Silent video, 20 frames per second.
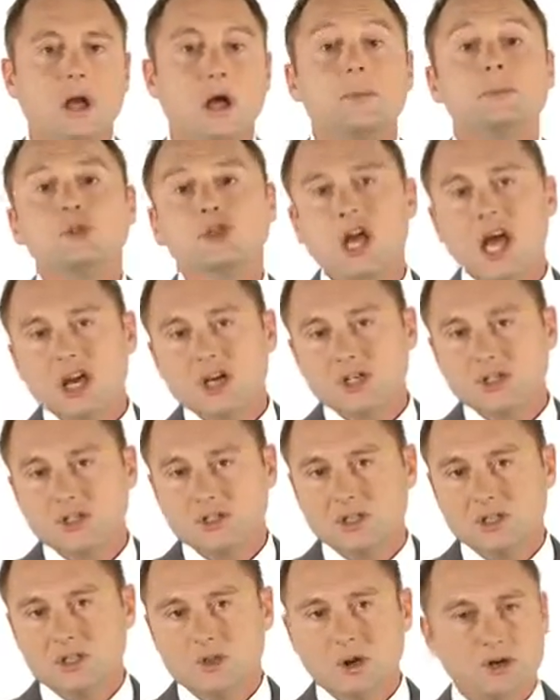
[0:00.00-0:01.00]

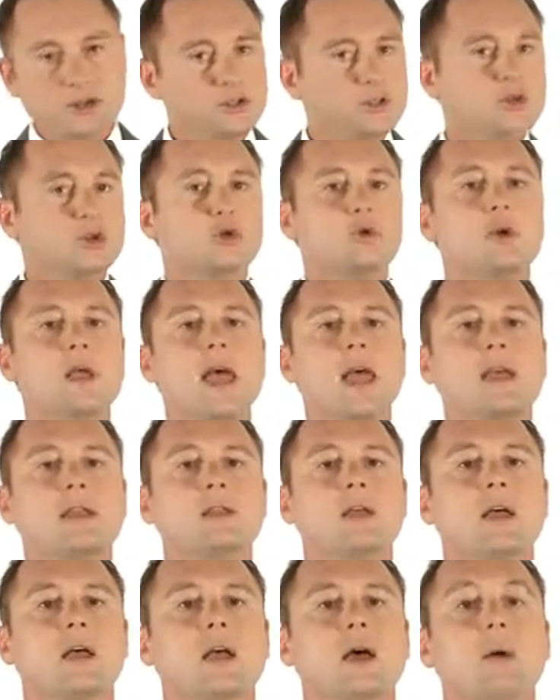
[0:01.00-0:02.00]
Objections he's starting to
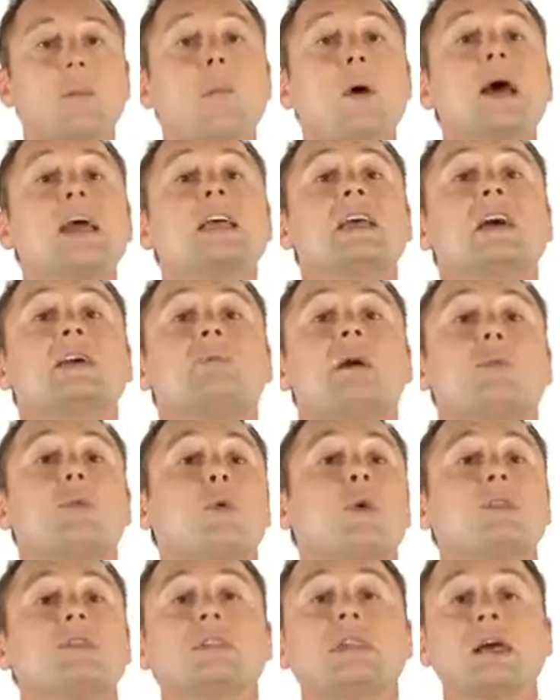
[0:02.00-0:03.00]
create, might come up
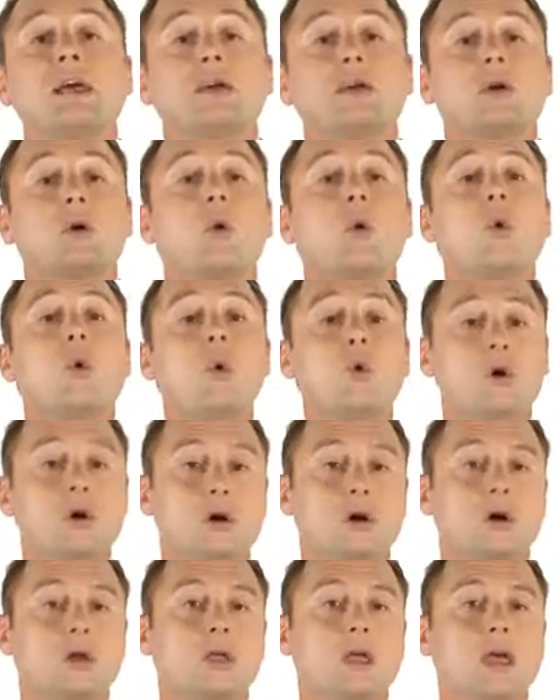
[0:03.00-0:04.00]
with later,
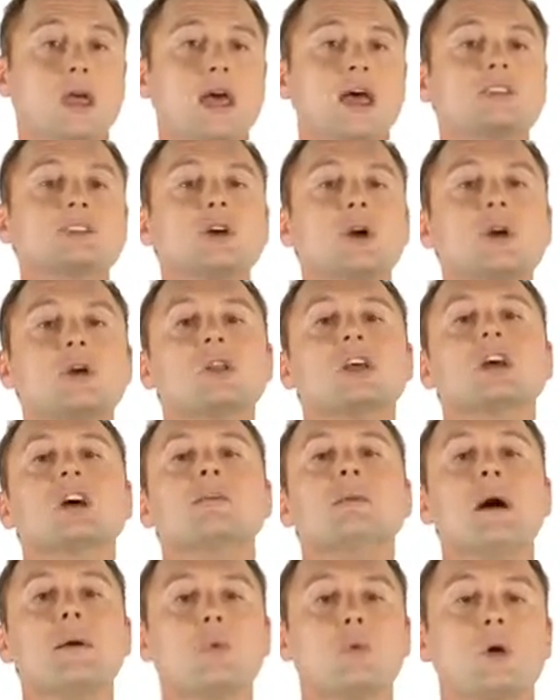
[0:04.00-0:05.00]
or has already
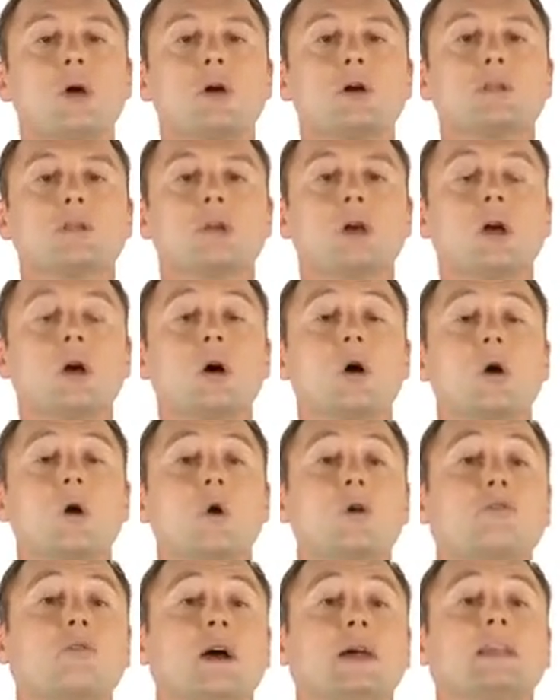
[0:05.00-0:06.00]
come up with,
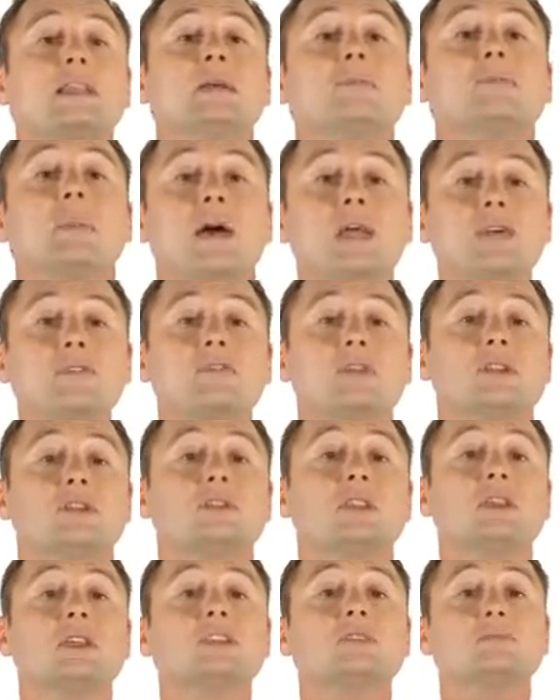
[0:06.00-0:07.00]
or finally benefits
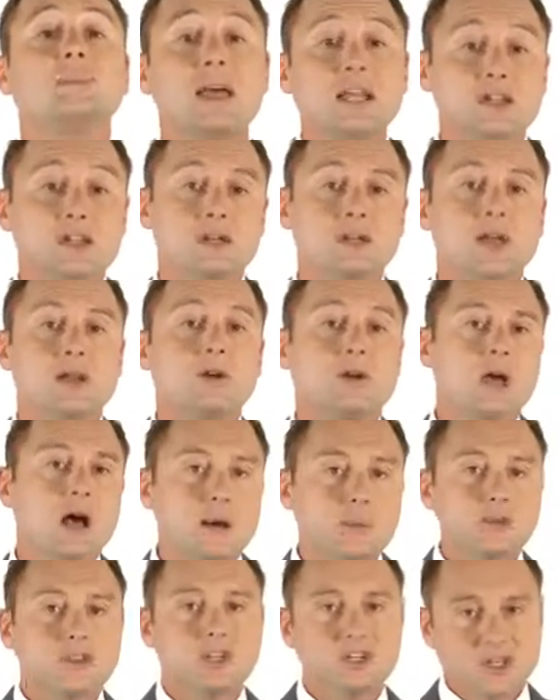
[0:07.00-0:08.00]
that he's mentioned that your
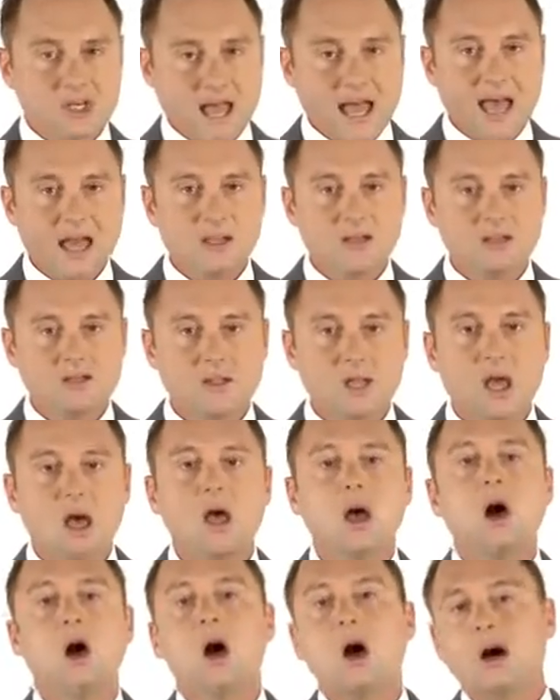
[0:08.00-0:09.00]
competition has.
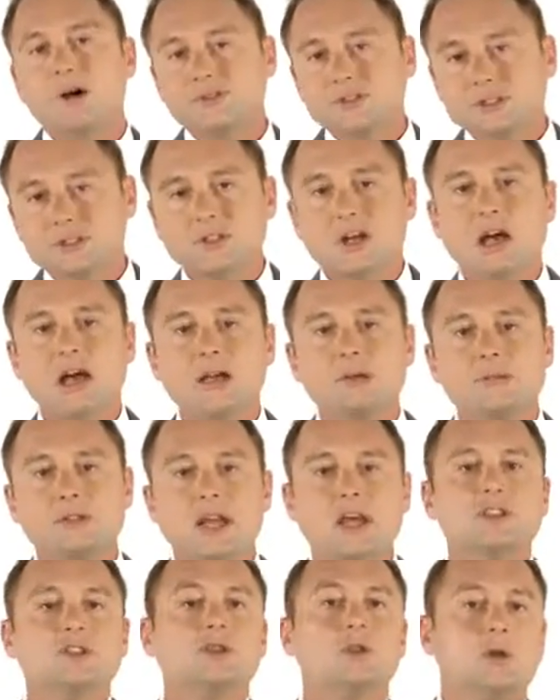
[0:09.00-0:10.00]
Oftentimes,
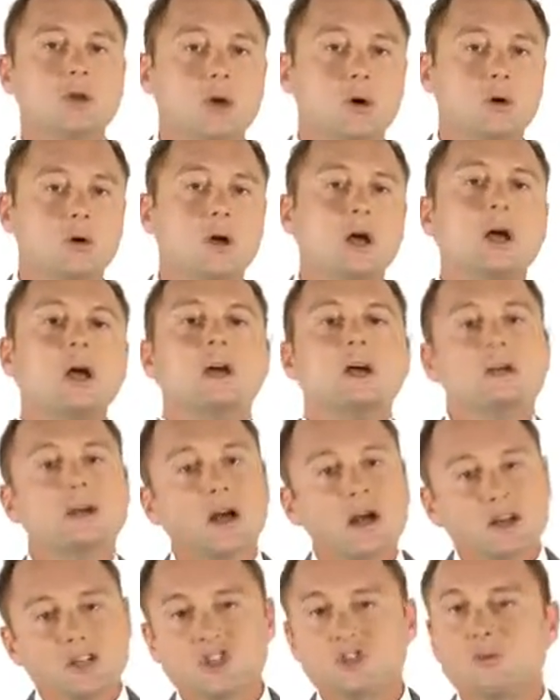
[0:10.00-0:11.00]
as you know,
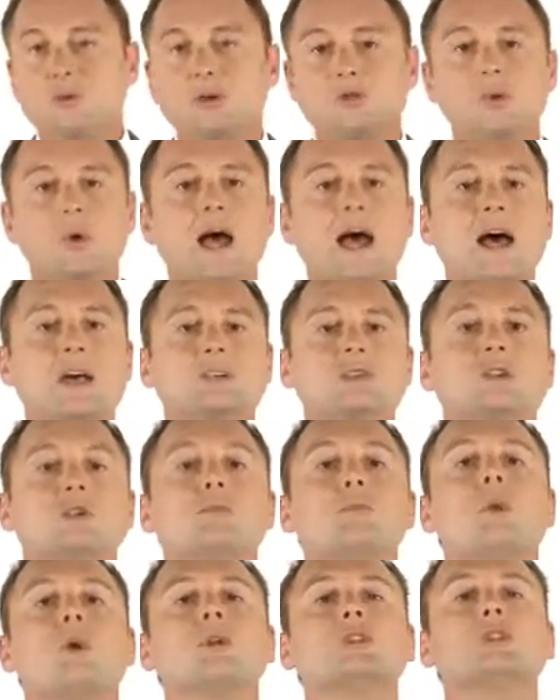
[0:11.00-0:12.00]
customers will ask
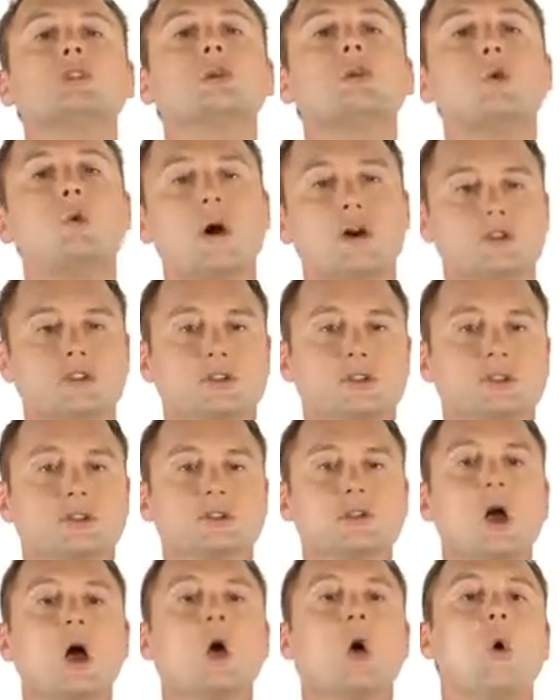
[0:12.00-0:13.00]
you multiple
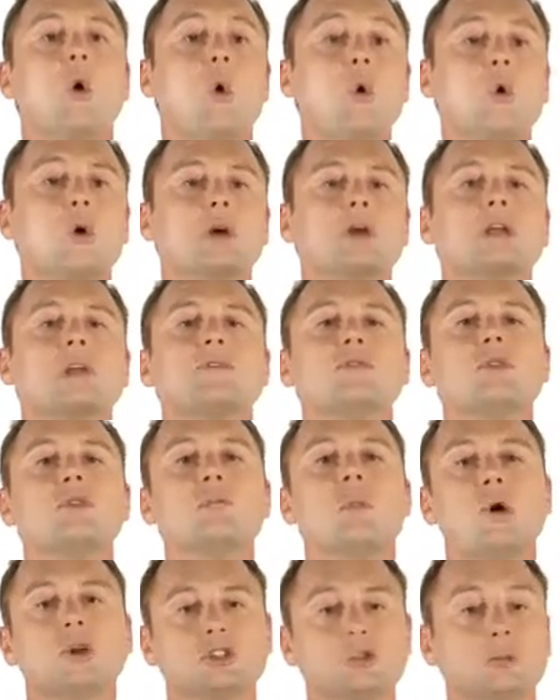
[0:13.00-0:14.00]
questions or give you
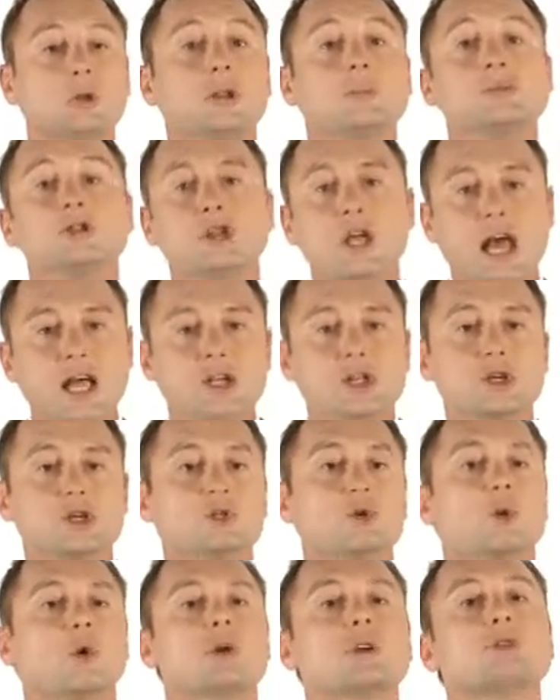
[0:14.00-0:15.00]
multiple
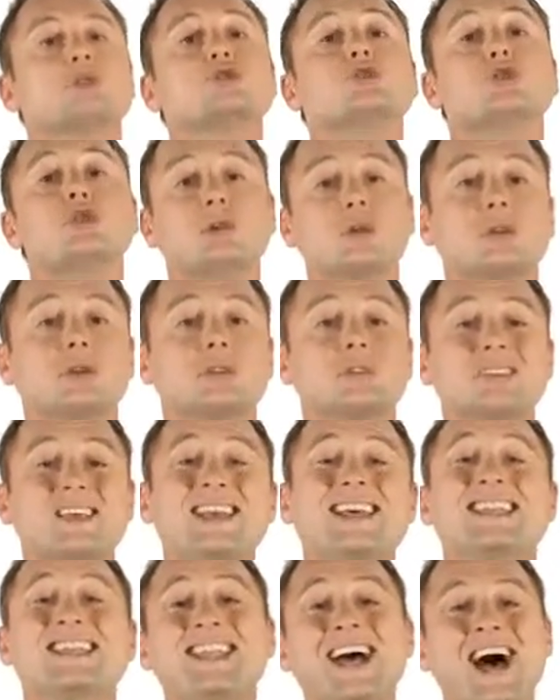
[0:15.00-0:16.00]
objections or concerns
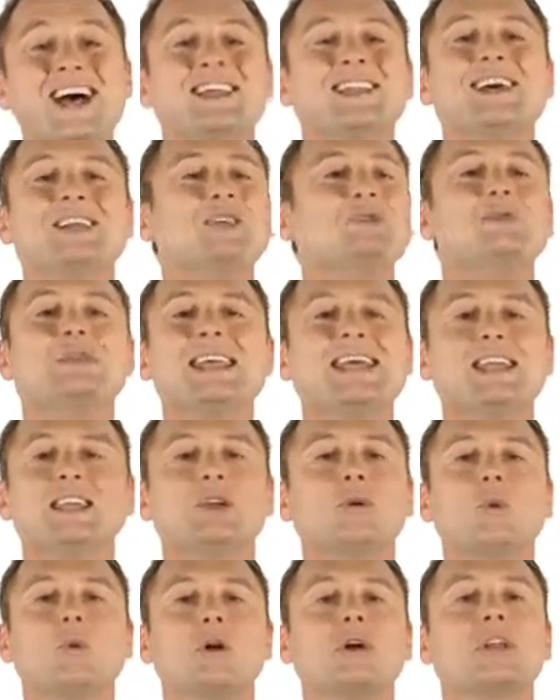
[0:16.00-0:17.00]
and not let you get
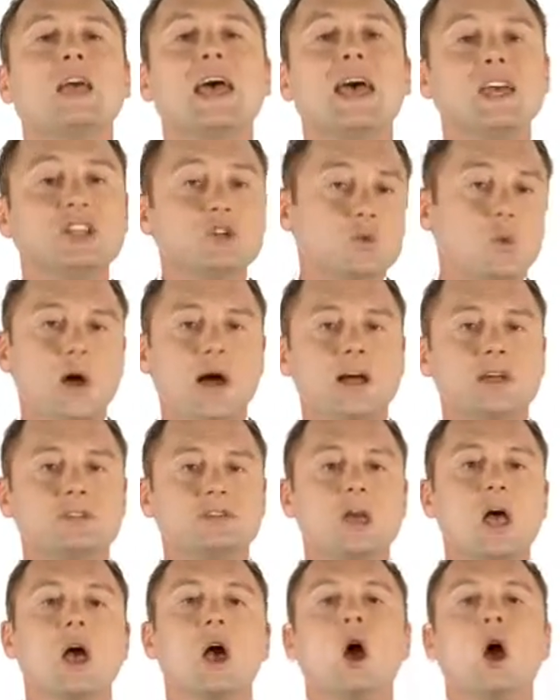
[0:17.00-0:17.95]
in the word edgewise.